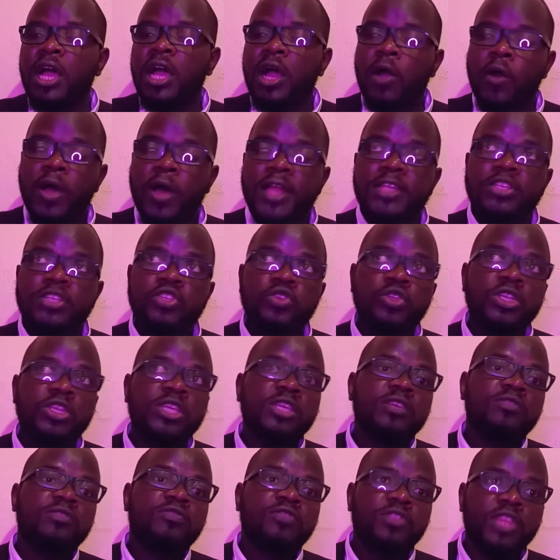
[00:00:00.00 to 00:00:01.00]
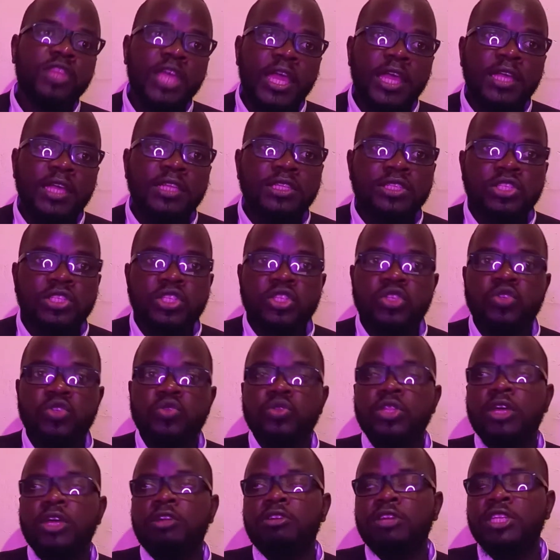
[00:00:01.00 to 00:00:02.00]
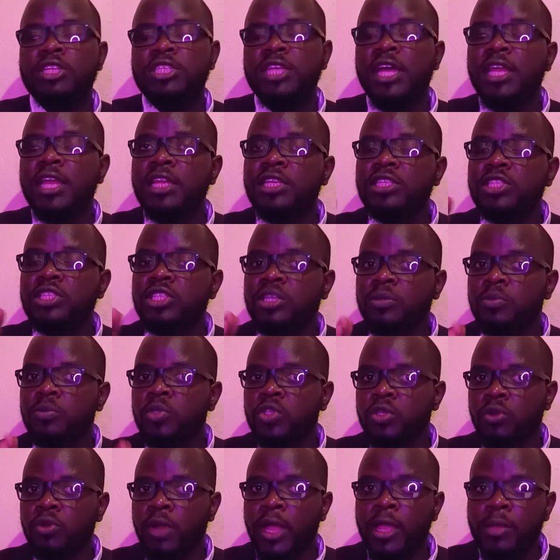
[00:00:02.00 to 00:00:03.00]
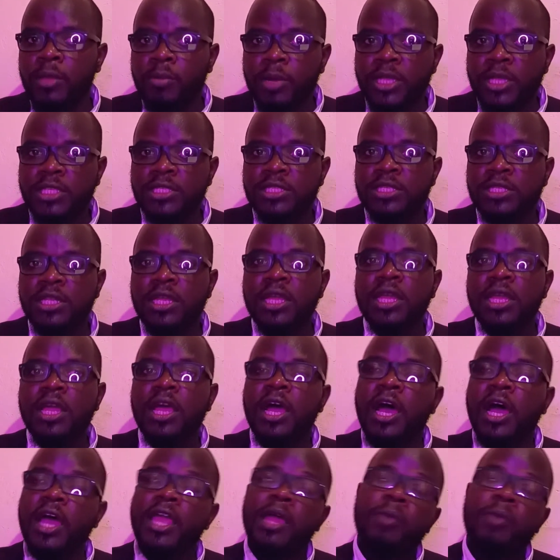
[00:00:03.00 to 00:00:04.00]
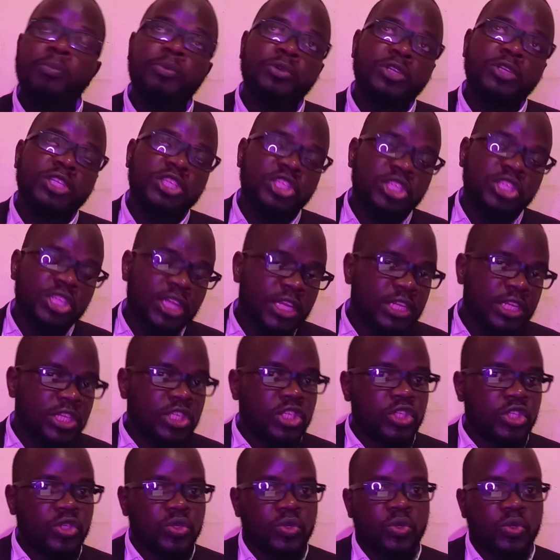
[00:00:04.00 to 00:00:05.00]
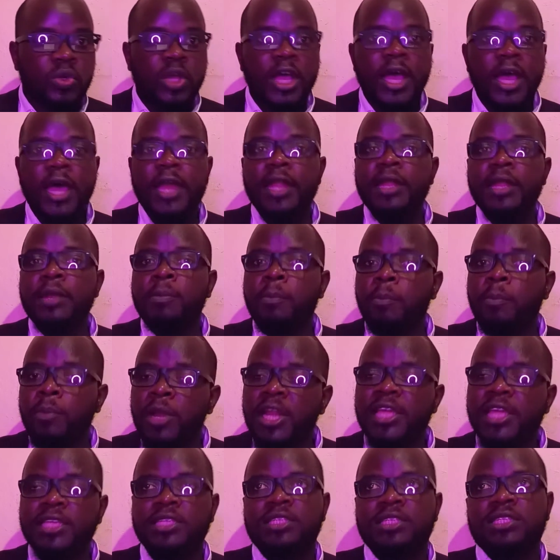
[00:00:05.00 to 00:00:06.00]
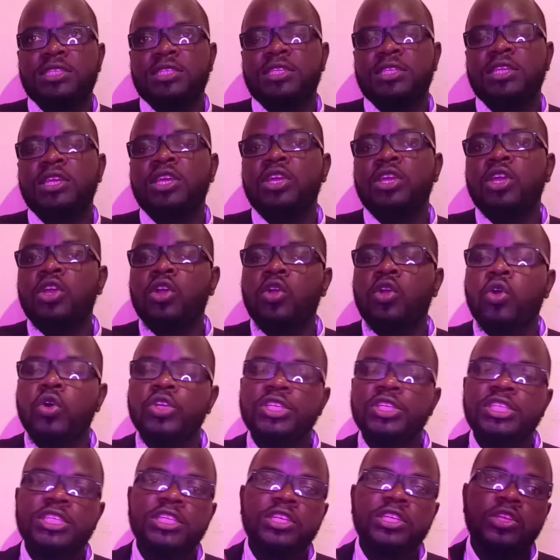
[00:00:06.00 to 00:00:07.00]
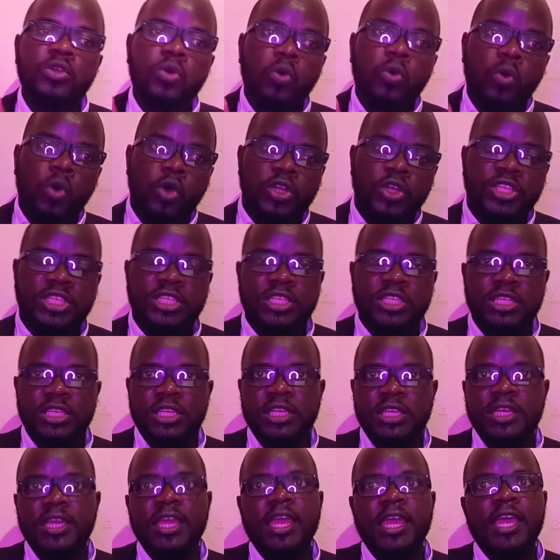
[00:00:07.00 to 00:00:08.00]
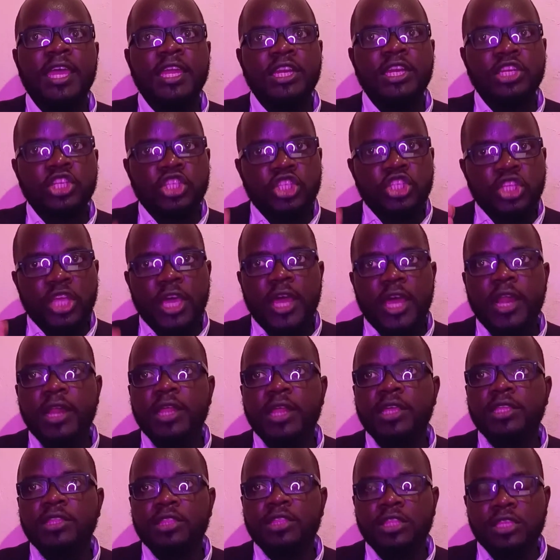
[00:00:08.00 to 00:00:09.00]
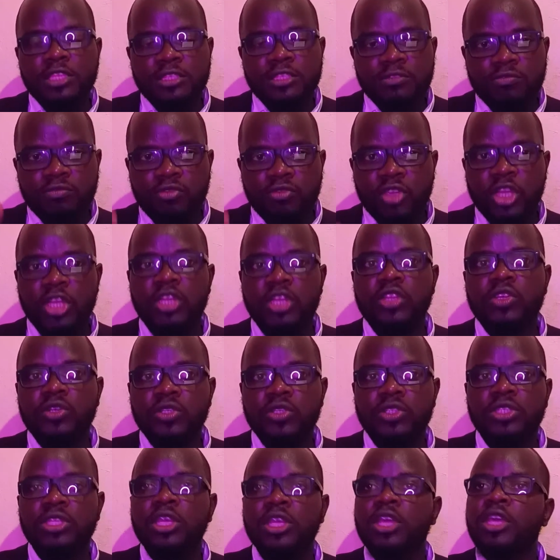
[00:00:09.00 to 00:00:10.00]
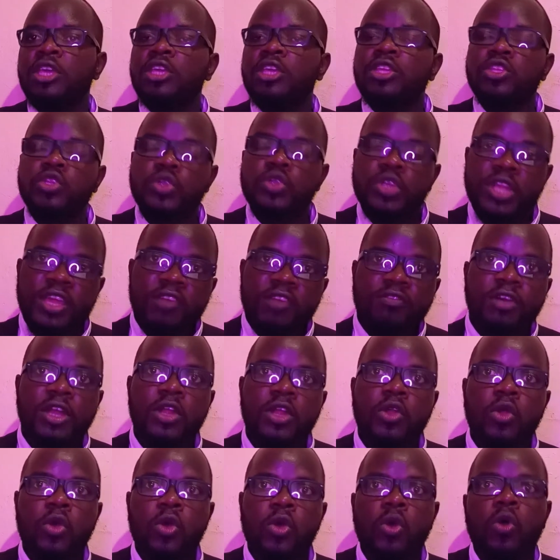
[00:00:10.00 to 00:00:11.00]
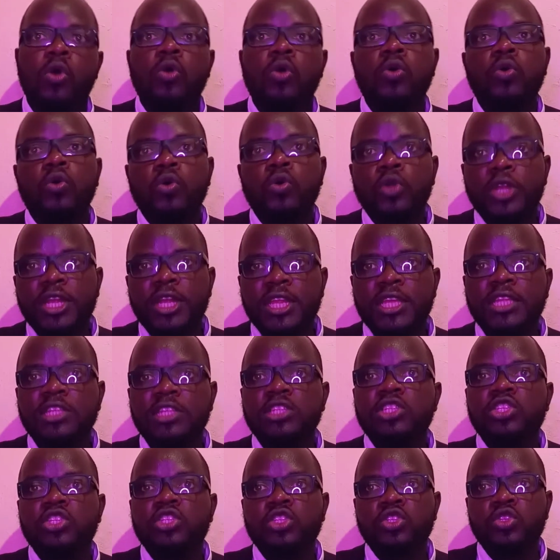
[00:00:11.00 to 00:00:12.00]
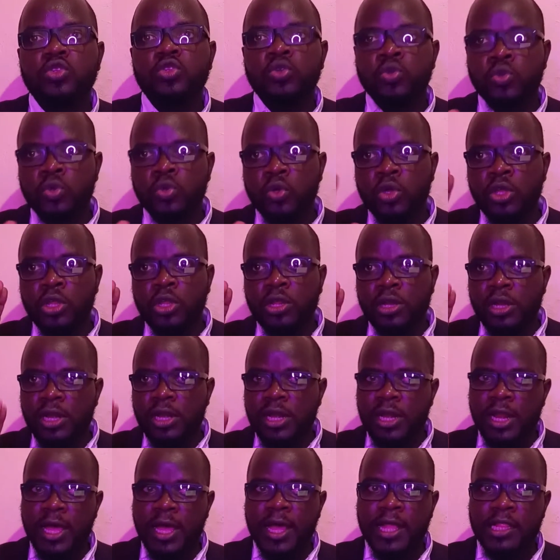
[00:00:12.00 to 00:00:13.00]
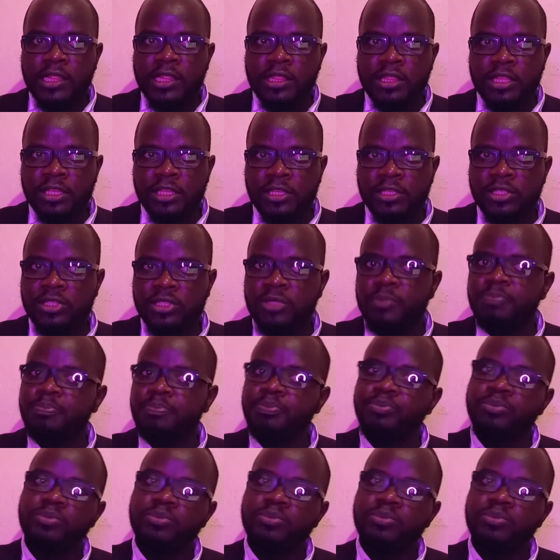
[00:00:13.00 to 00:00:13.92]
I want to give thanks to the returning subscribers. I appreciate you, and please continue watching and sharing these videos. You never know who needs to learn this.